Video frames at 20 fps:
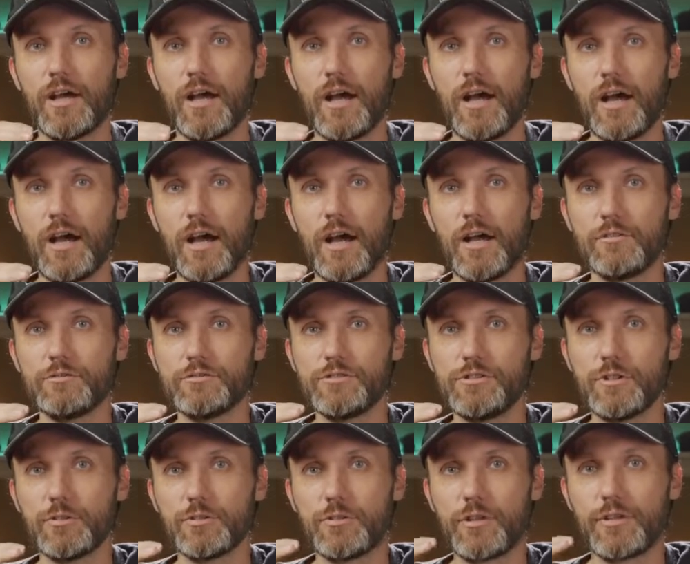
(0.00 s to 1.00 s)

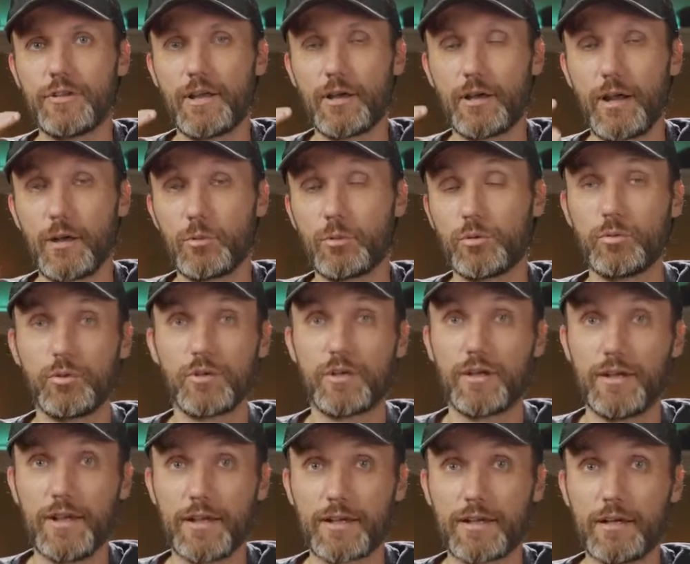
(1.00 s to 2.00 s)
that I would want
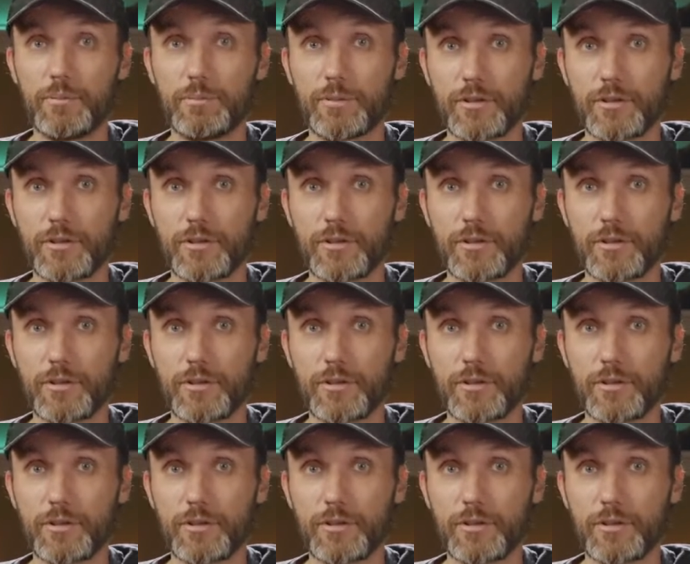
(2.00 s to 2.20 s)
to lock up,